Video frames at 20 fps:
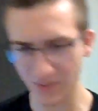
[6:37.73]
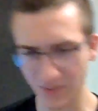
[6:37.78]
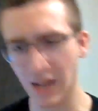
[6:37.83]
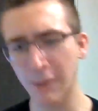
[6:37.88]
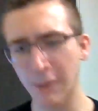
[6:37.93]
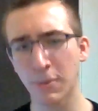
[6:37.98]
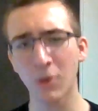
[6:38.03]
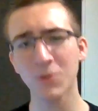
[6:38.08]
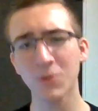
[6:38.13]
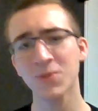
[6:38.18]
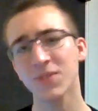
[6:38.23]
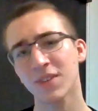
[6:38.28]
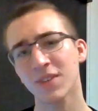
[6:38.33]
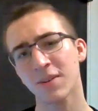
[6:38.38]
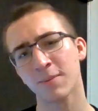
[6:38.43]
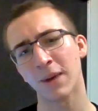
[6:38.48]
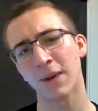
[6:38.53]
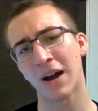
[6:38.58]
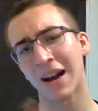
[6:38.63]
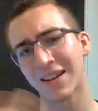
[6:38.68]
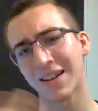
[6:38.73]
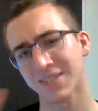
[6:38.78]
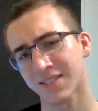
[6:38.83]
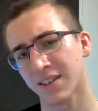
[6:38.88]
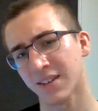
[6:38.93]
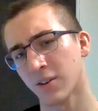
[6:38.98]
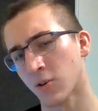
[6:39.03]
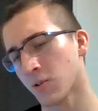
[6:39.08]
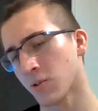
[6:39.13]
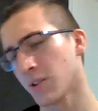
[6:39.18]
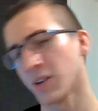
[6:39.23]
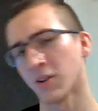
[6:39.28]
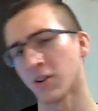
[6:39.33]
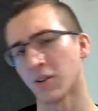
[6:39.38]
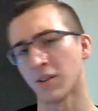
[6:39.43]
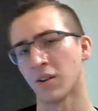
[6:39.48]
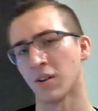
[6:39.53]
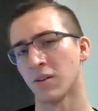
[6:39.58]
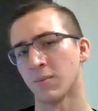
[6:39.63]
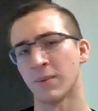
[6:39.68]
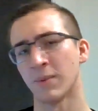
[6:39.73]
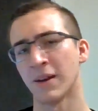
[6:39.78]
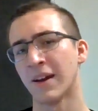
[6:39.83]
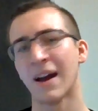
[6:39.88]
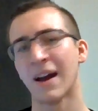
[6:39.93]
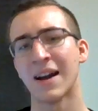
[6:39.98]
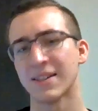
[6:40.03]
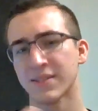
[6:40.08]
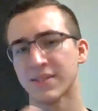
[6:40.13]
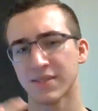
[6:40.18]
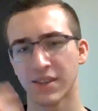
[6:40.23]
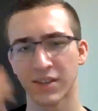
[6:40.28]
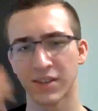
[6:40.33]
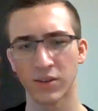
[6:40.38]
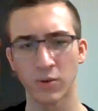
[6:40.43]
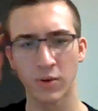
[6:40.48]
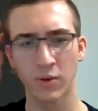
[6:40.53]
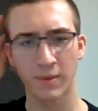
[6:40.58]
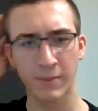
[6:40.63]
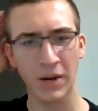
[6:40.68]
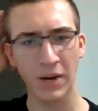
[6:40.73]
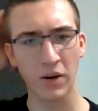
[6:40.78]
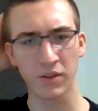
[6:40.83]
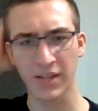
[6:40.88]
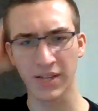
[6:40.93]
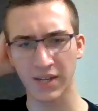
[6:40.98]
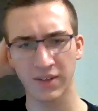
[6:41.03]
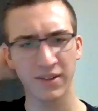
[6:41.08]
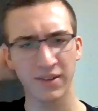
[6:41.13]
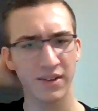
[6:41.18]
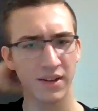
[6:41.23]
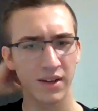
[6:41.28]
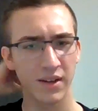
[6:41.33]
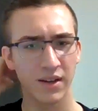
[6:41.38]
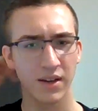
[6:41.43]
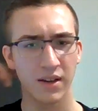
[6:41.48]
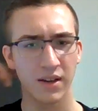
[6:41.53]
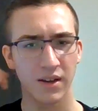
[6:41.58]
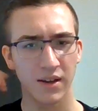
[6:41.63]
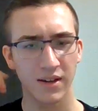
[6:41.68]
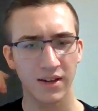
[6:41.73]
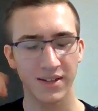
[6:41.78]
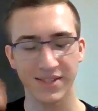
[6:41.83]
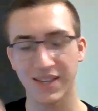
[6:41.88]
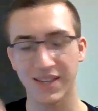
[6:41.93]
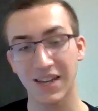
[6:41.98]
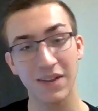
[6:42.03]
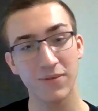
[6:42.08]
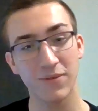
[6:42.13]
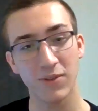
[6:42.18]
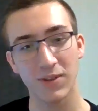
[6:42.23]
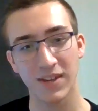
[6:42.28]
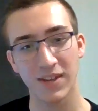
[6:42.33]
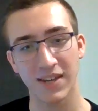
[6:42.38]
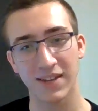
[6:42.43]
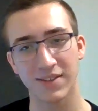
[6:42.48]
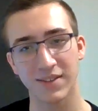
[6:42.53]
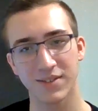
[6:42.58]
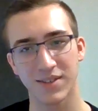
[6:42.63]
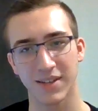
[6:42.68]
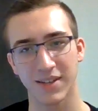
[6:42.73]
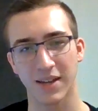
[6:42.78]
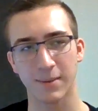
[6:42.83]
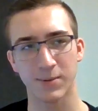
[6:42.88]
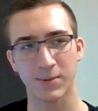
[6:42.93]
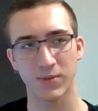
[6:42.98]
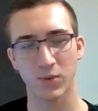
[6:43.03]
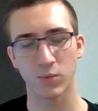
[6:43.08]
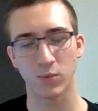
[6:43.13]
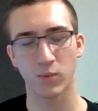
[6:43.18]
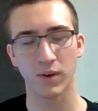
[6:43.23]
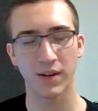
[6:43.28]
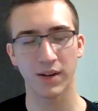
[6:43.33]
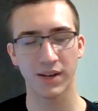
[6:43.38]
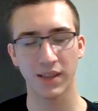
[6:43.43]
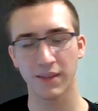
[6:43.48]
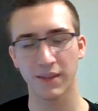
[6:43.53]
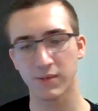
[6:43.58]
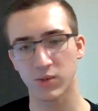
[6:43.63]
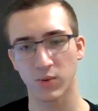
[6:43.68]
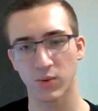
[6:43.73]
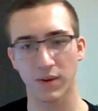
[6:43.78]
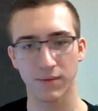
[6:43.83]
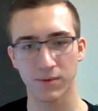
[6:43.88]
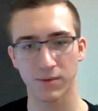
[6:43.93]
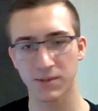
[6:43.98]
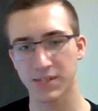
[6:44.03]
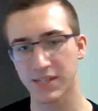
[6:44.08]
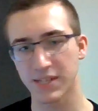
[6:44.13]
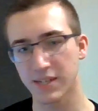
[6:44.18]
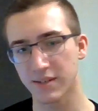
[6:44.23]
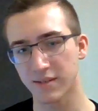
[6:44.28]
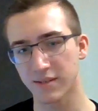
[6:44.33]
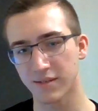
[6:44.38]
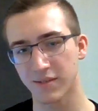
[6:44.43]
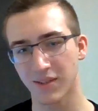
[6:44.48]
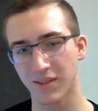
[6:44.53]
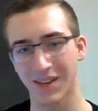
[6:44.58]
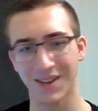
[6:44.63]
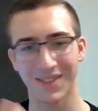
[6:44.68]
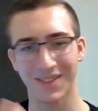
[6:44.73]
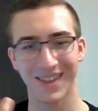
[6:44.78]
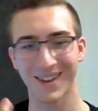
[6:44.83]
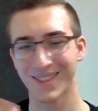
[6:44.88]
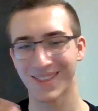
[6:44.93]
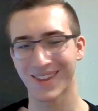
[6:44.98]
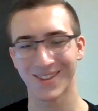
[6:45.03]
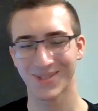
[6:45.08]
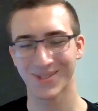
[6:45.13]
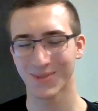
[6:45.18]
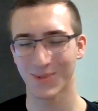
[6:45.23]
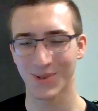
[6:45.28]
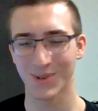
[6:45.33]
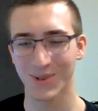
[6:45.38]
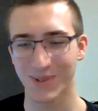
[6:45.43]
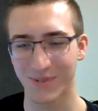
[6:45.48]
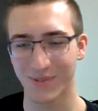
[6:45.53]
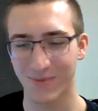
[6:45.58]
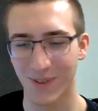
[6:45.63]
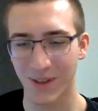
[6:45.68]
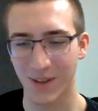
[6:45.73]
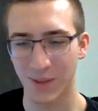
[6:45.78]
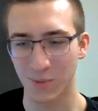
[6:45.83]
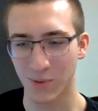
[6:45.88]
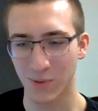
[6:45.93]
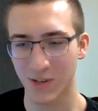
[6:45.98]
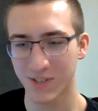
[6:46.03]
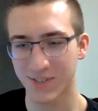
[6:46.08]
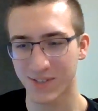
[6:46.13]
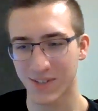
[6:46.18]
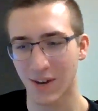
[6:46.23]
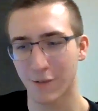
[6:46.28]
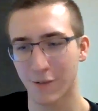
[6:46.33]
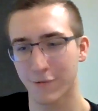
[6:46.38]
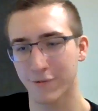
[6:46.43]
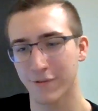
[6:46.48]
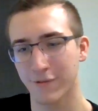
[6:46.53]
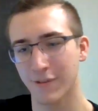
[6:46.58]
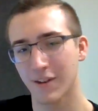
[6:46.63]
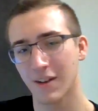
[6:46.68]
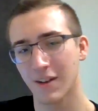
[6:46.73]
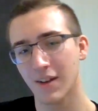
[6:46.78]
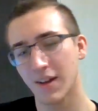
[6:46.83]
I posted about asking earlier a little bit, asking you about like, because I gave you the hints like episode 1, 11, 12, 13, like that's where you can find the Rook stuff.